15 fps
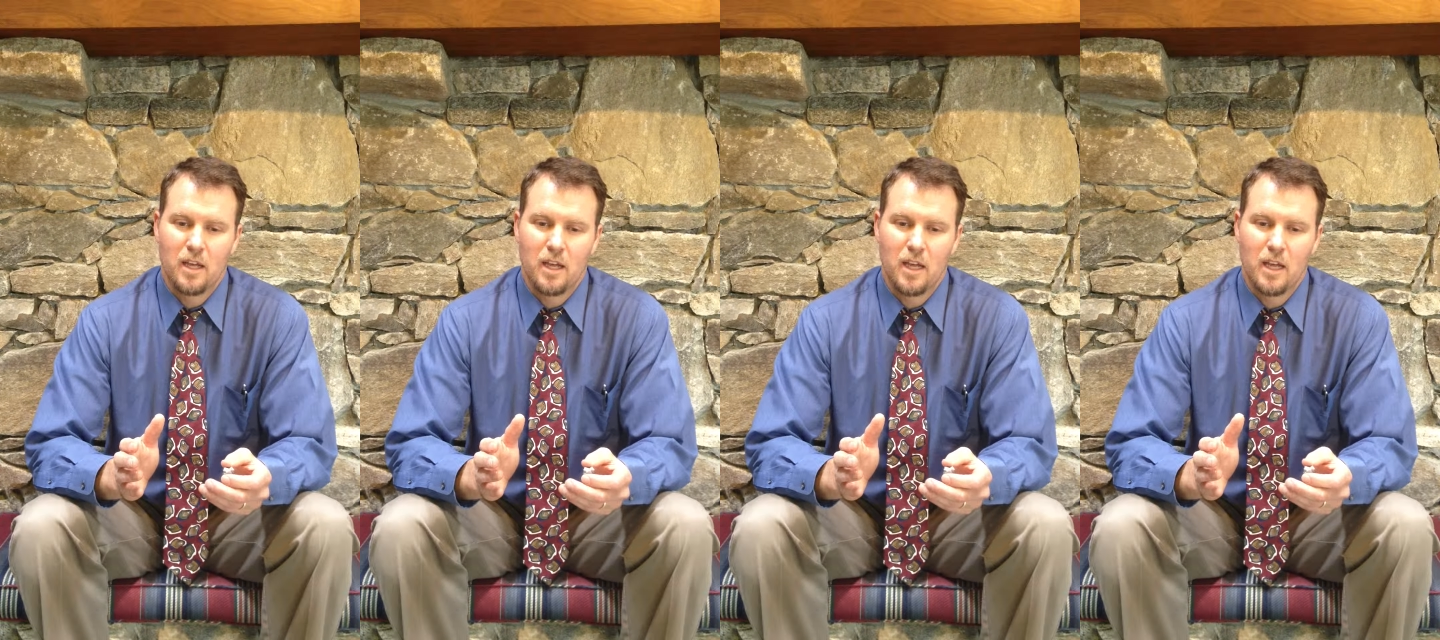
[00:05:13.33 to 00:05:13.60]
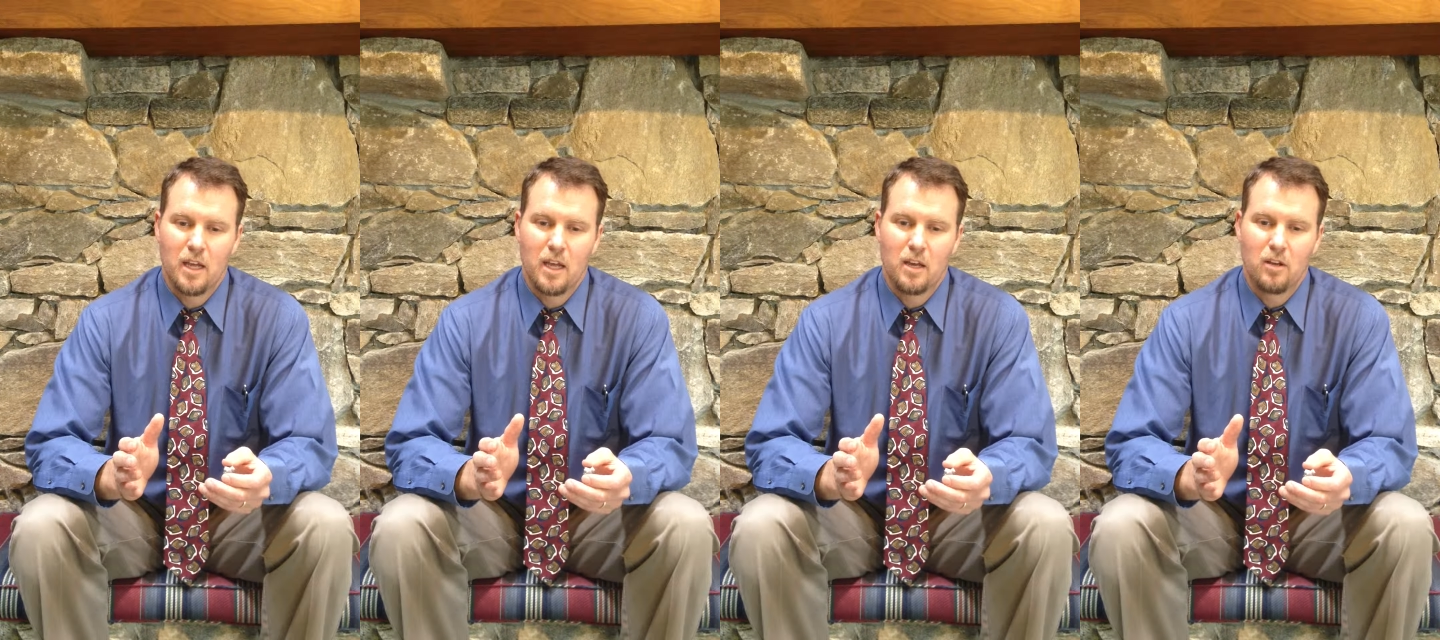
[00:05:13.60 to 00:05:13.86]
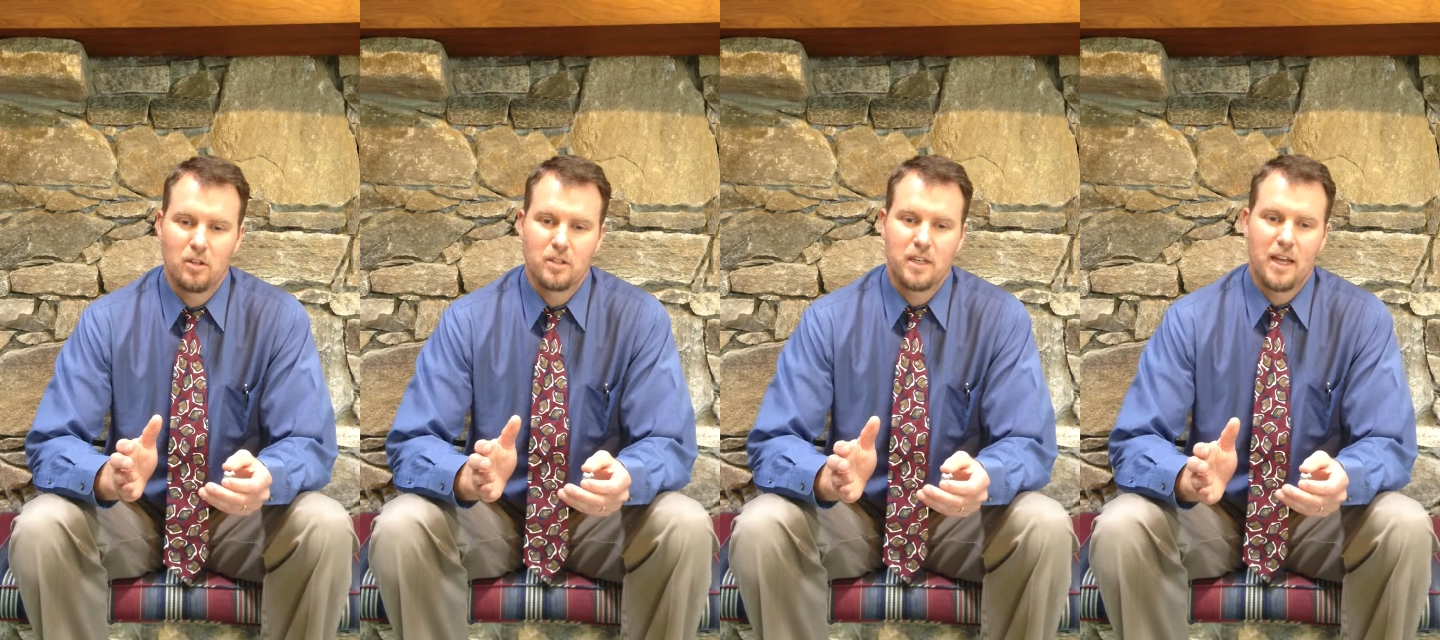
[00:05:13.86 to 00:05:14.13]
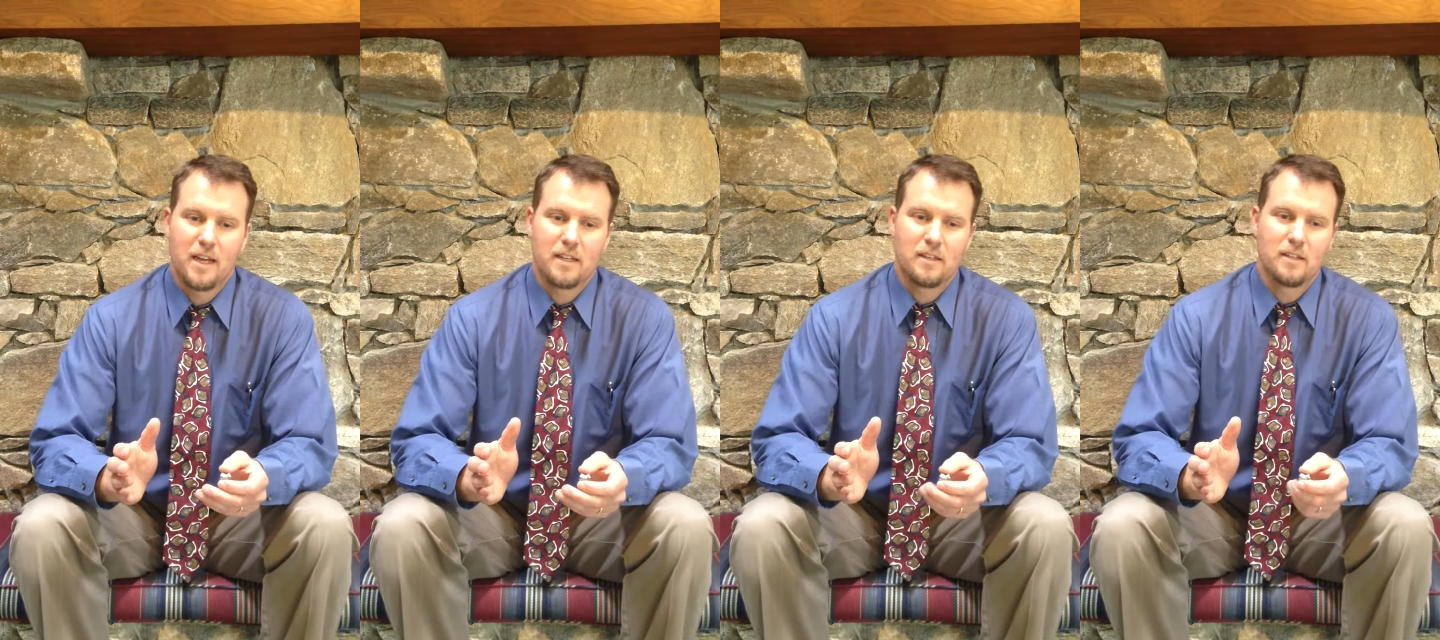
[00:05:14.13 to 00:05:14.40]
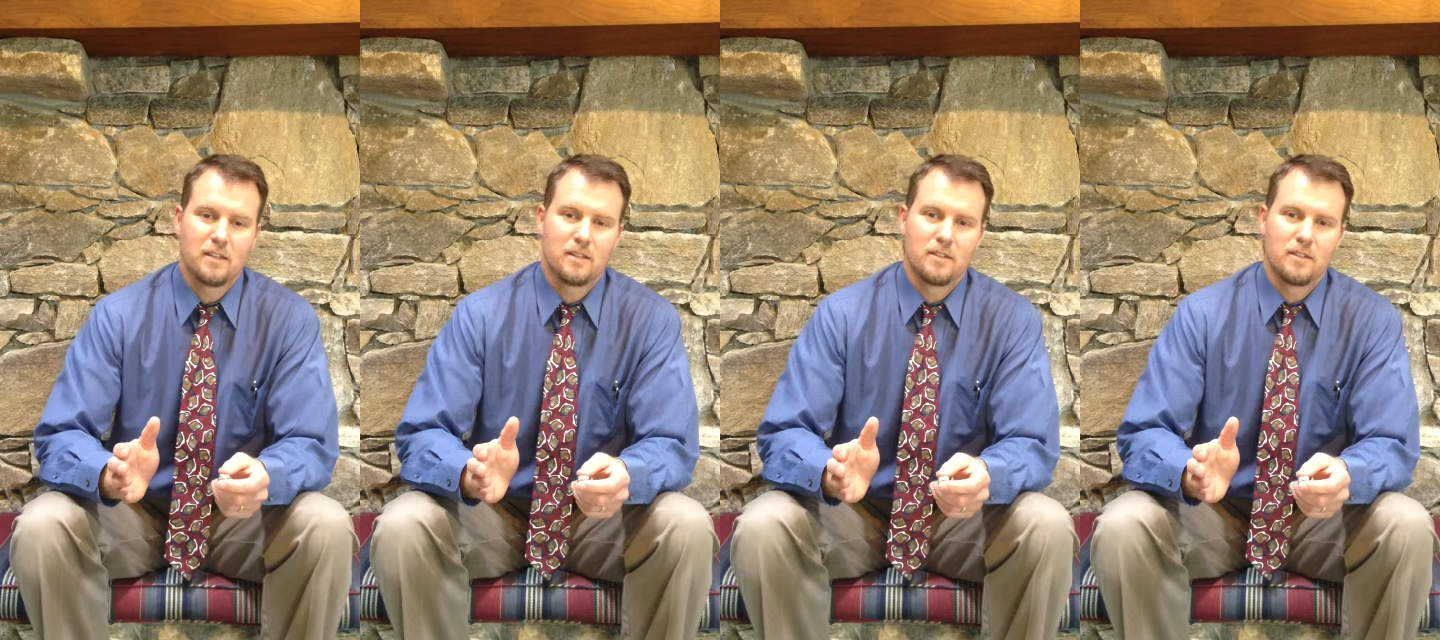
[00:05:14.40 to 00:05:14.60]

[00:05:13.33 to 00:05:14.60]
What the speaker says: it looked at